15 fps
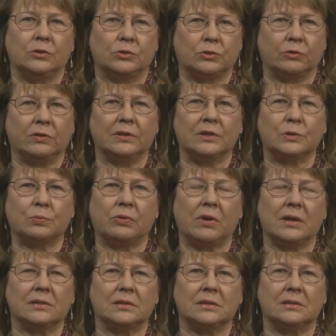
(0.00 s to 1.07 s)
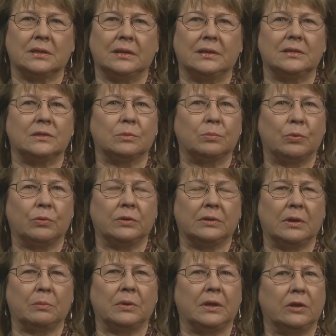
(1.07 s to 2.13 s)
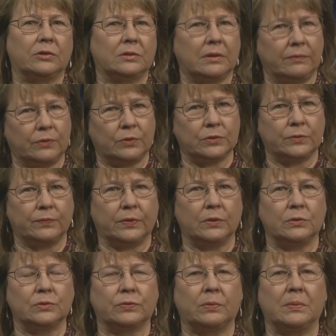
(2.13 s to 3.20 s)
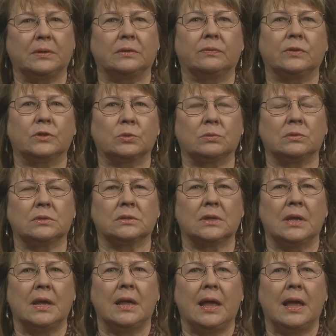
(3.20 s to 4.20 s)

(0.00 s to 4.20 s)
During this process, it is important that we hear diverse views from individuals